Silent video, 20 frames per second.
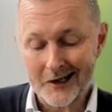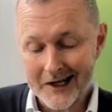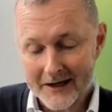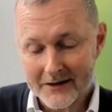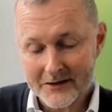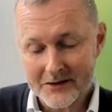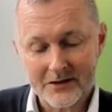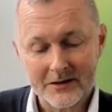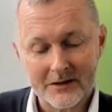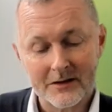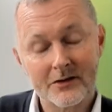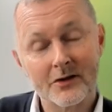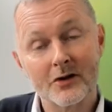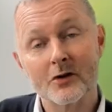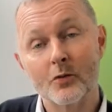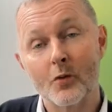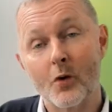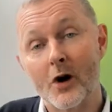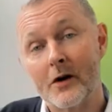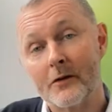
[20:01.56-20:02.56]
clarity
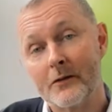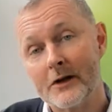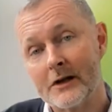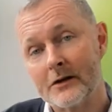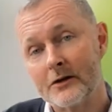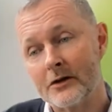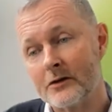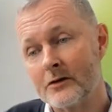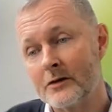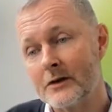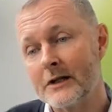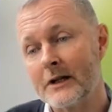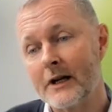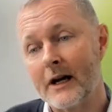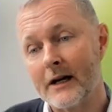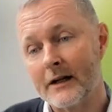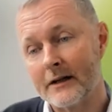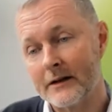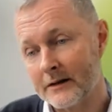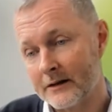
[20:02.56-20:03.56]
into what we are doing,
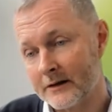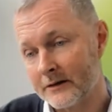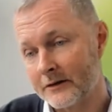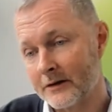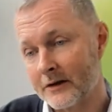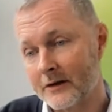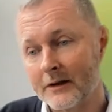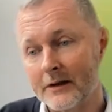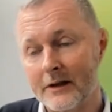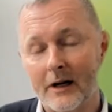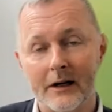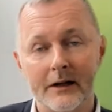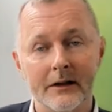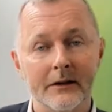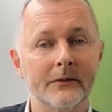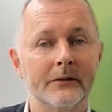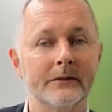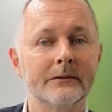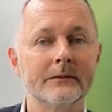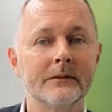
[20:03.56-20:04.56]
and certainly I
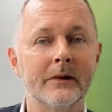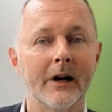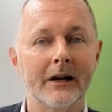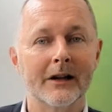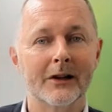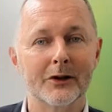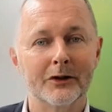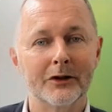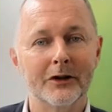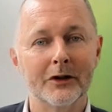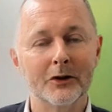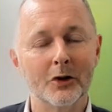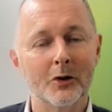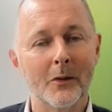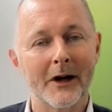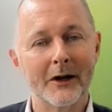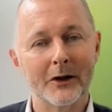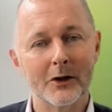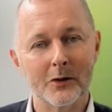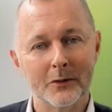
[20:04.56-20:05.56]
continue
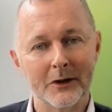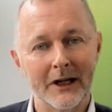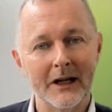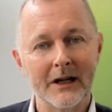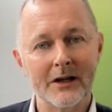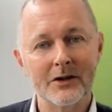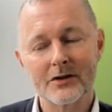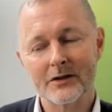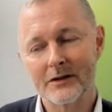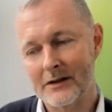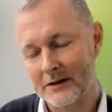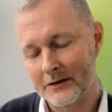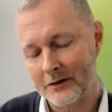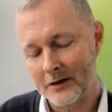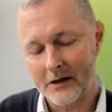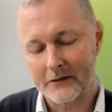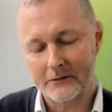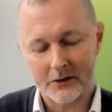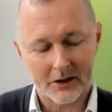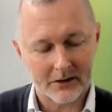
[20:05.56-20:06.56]
my communication. And we
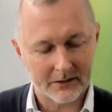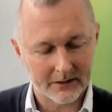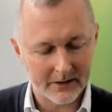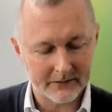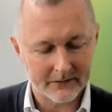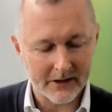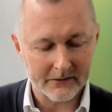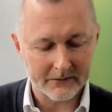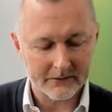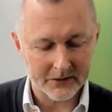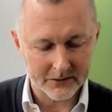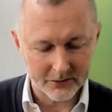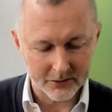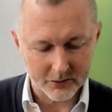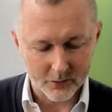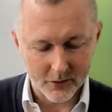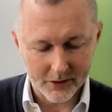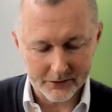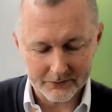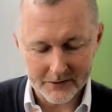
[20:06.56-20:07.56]
have a
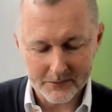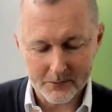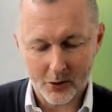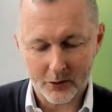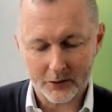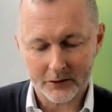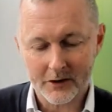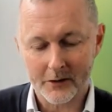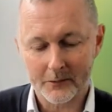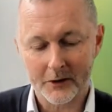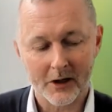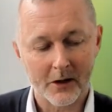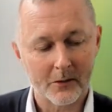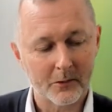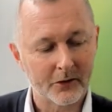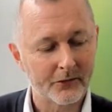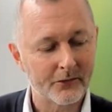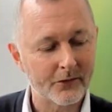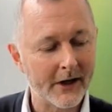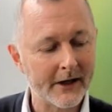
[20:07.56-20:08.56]
Q1 report coming
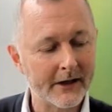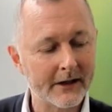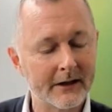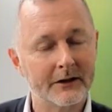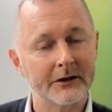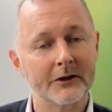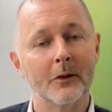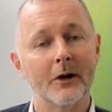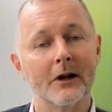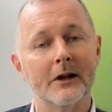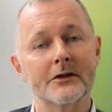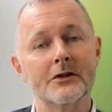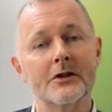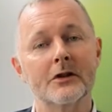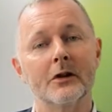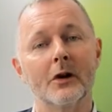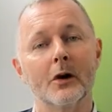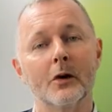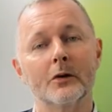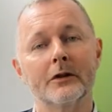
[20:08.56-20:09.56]
up on Friday as well, as
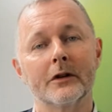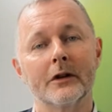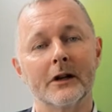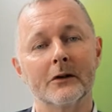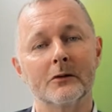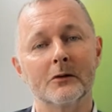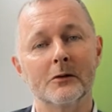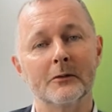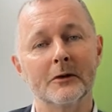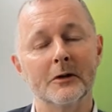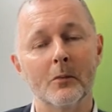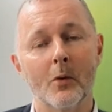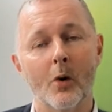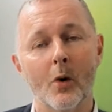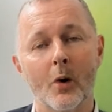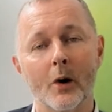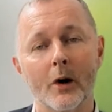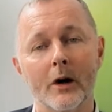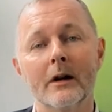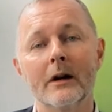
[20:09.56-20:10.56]
you know, so there will be
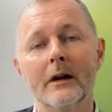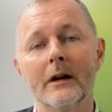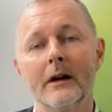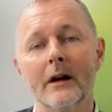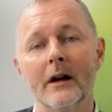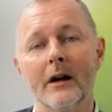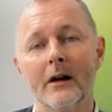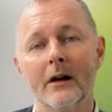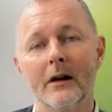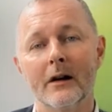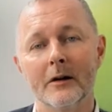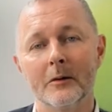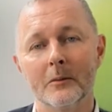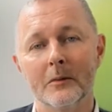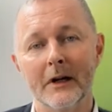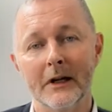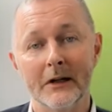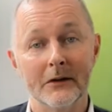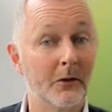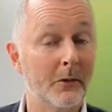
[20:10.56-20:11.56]
more
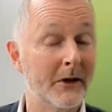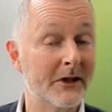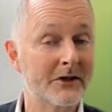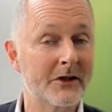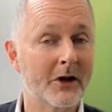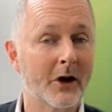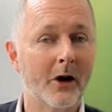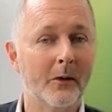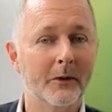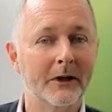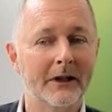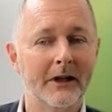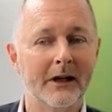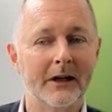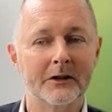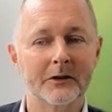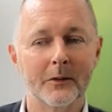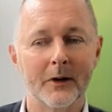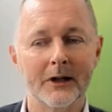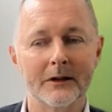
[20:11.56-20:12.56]
information coming
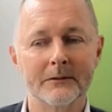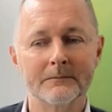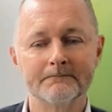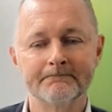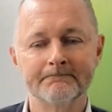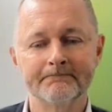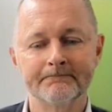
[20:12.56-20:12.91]
there as well.